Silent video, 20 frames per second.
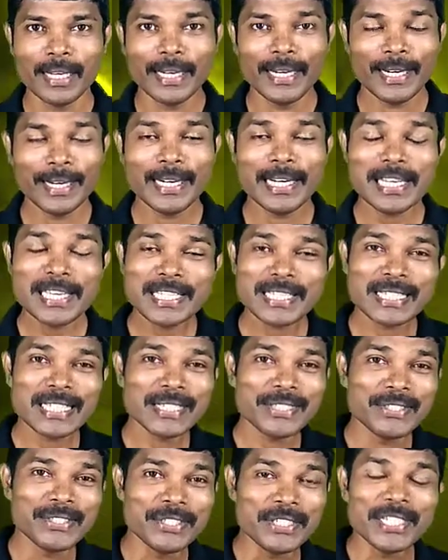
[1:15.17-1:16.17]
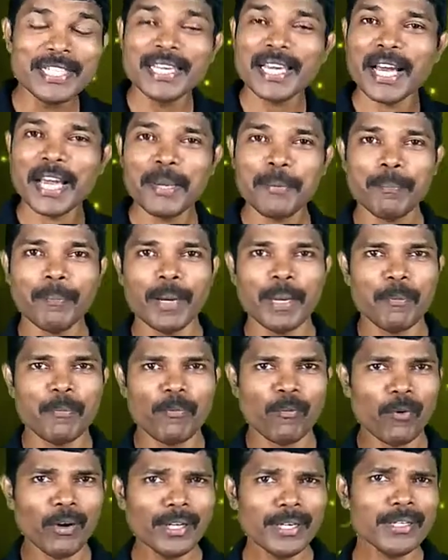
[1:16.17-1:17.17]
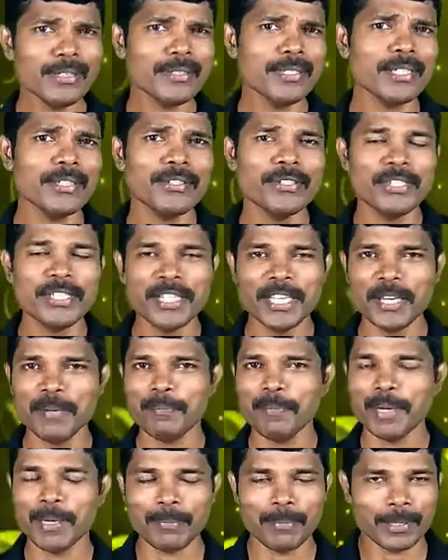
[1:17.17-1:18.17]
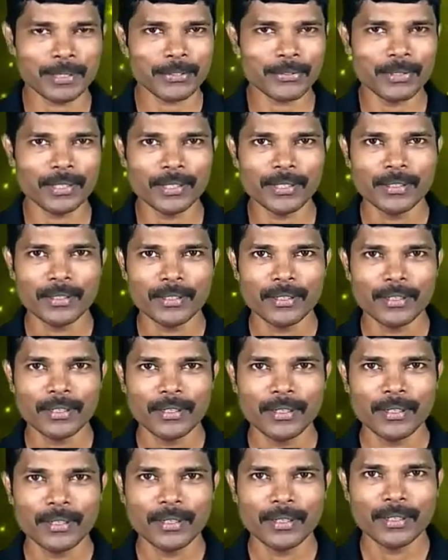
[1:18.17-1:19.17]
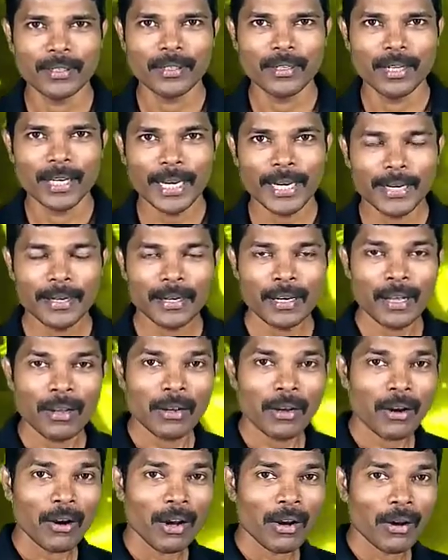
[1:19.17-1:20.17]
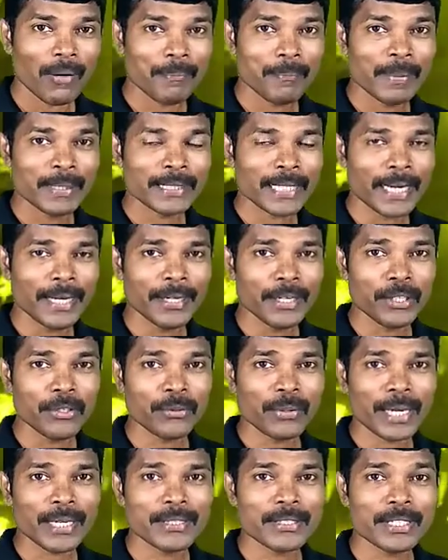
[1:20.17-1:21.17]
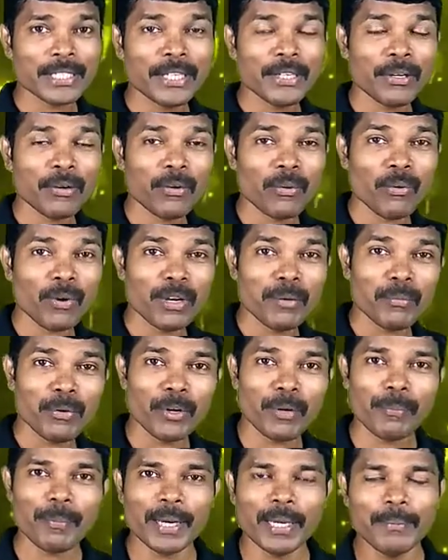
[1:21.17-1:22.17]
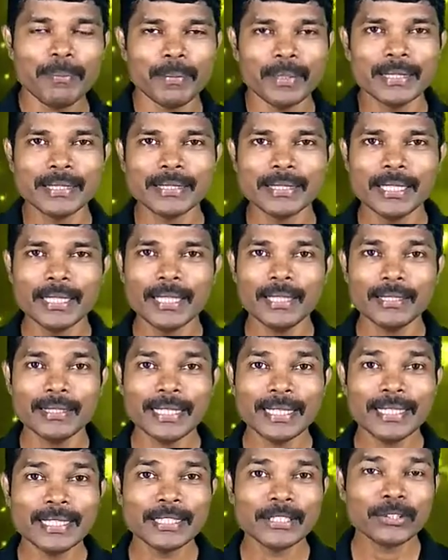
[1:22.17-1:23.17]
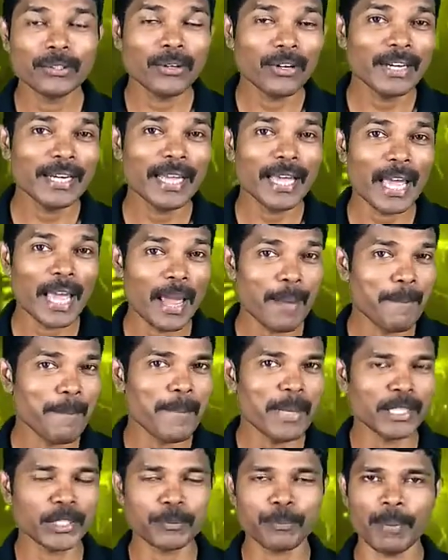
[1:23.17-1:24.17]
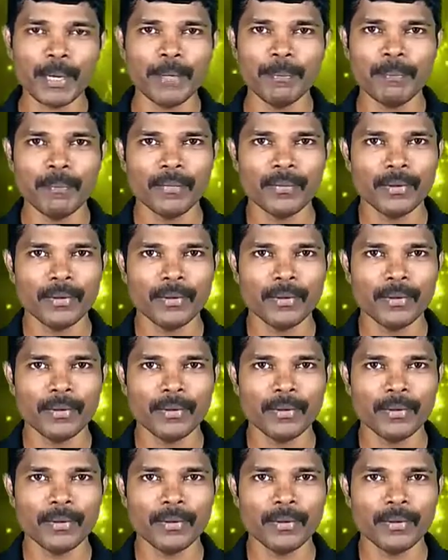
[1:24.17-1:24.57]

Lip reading: It is a GI pipe. What is this GI pipe actually? And beside you can see one more pipe is there, that is called MS pipe.